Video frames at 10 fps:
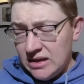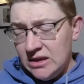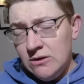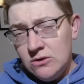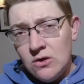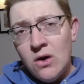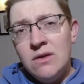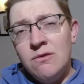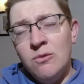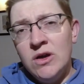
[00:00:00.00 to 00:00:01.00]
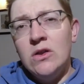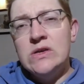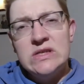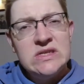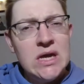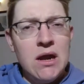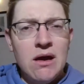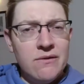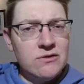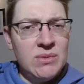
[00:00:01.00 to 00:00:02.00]
you don't even realize it's there
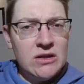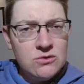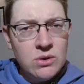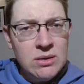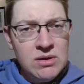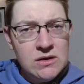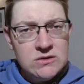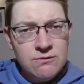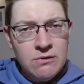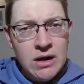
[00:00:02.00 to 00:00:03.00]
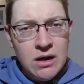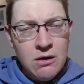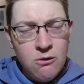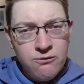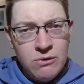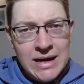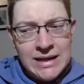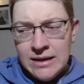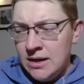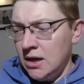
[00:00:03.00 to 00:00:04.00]
after about 20 minutes of
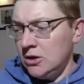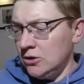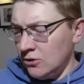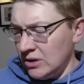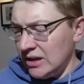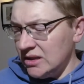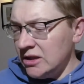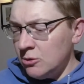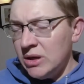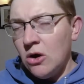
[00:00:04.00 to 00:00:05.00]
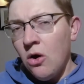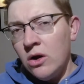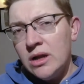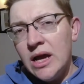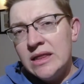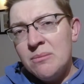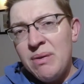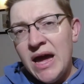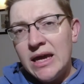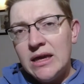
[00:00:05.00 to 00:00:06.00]
running. You do get a little bit hot at the
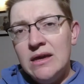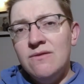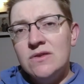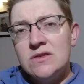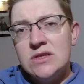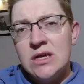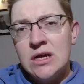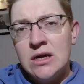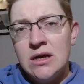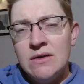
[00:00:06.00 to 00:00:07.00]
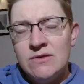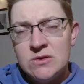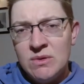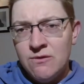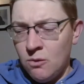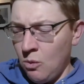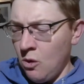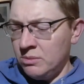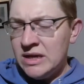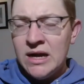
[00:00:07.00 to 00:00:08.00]
back if it's a bit of a
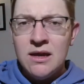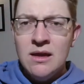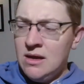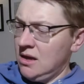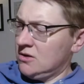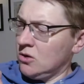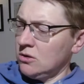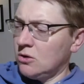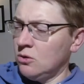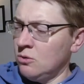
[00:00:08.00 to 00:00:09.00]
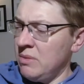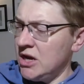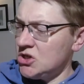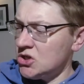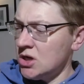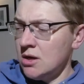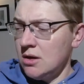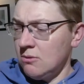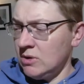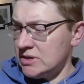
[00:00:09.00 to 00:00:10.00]
warm day. It's got the cool mesh,
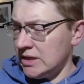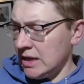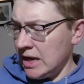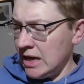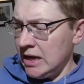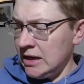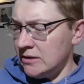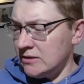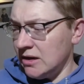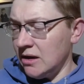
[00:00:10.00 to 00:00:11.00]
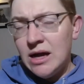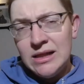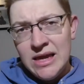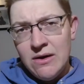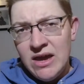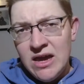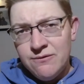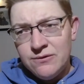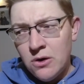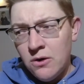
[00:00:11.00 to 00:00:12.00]
once again, to allow
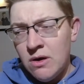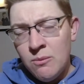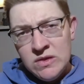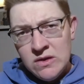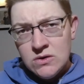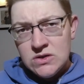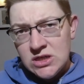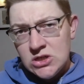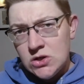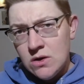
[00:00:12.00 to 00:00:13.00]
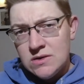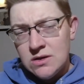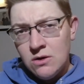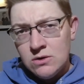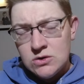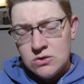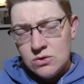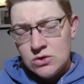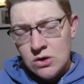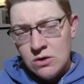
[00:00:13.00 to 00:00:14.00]
airflow. And with those t-shirts that I just sort
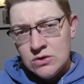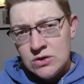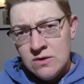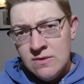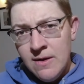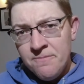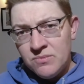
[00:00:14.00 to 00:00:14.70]
of showed you,